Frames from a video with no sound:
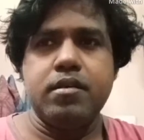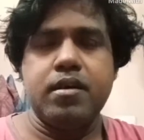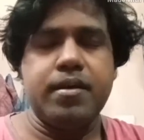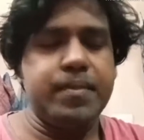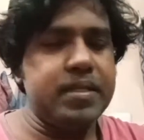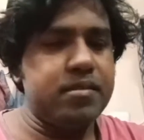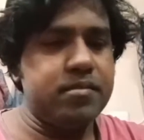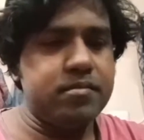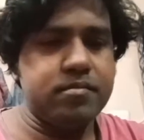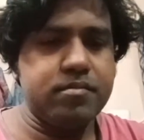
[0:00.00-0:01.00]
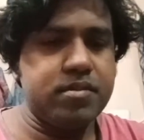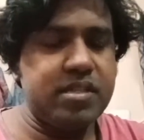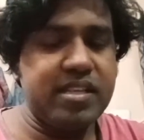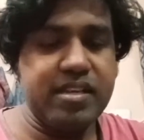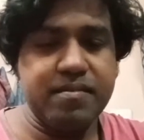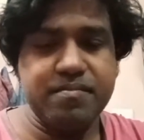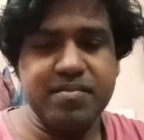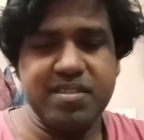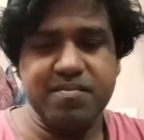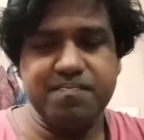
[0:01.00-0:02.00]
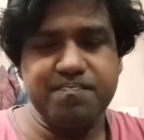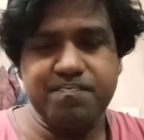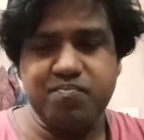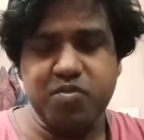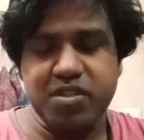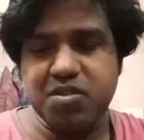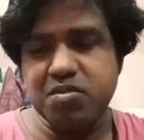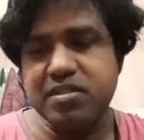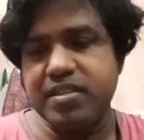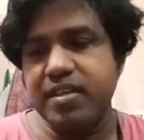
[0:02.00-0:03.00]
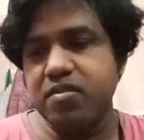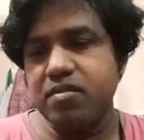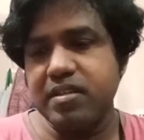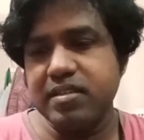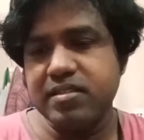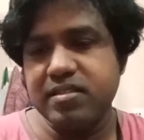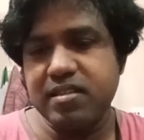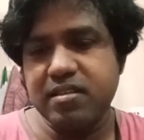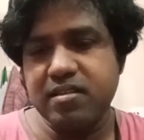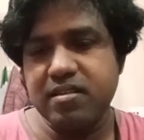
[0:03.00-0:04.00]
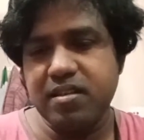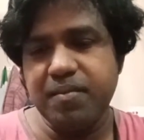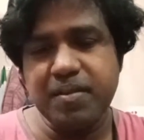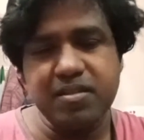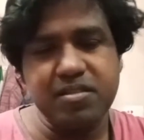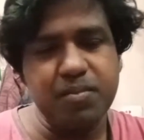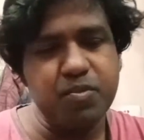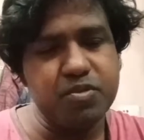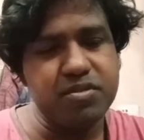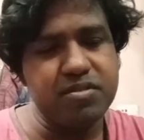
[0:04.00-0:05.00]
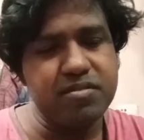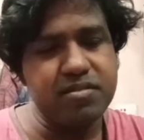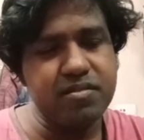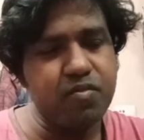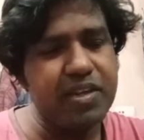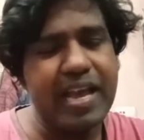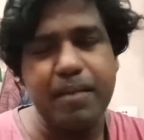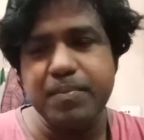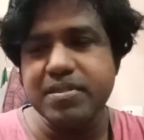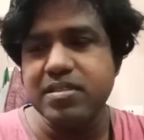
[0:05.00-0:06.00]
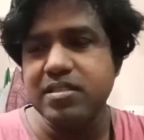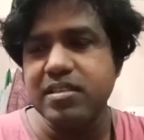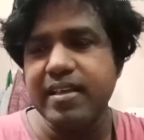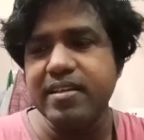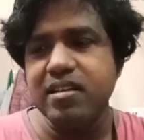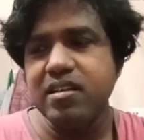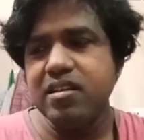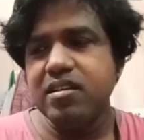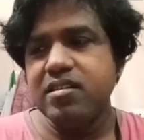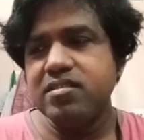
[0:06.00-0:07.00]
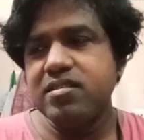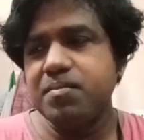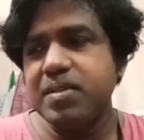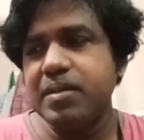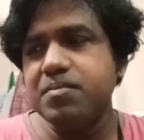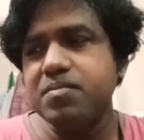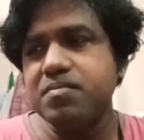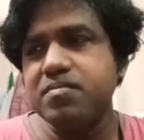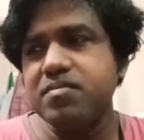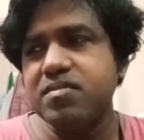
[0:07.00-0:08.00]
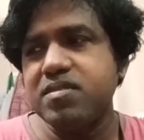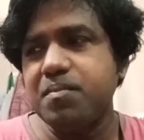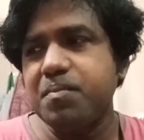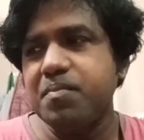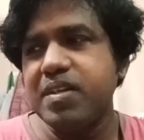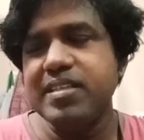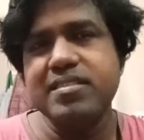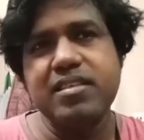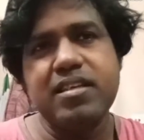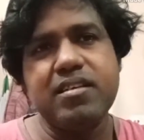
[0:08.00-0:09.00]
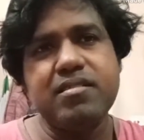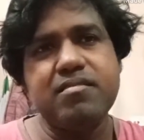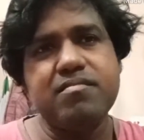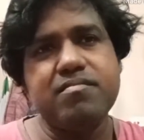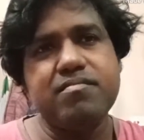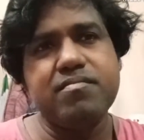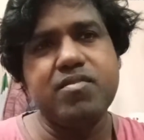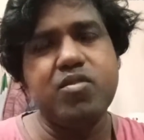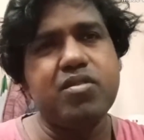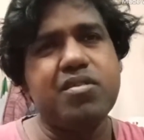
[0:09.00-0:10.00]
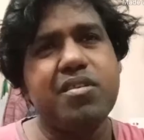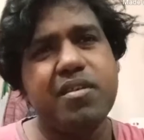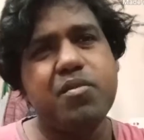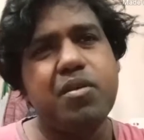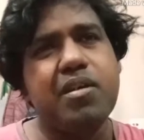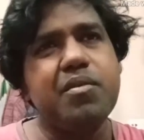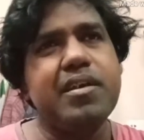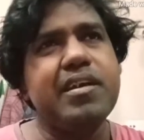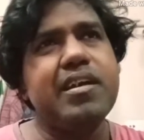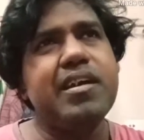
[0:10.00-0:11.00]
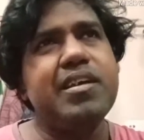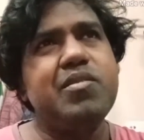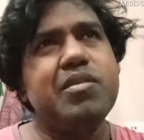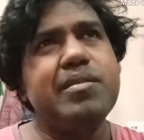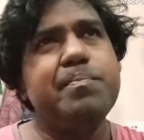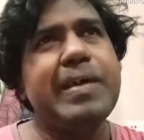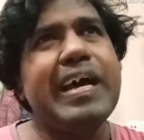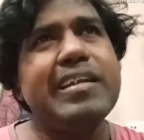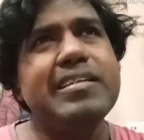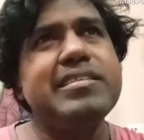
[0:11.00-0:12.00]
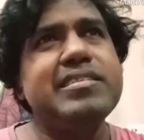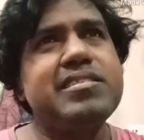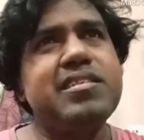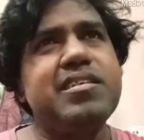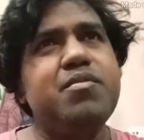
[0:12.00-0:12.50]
I mean, really, what to say on this? Even suppose what happens is like, sometimes somebody say you're not a good looking guy, you are bad in study.